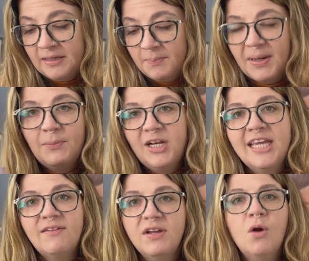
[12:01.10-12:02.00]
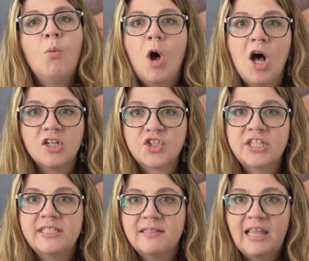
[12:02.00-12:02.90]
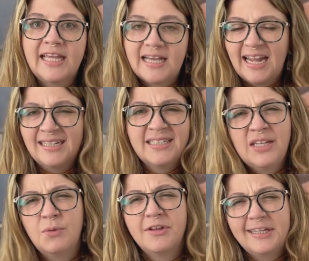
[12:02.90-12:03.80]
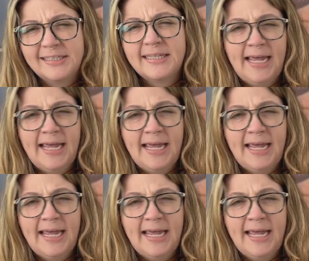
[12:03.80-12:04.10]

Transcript: But I'm gonna give it a wash and like kind of see where they sit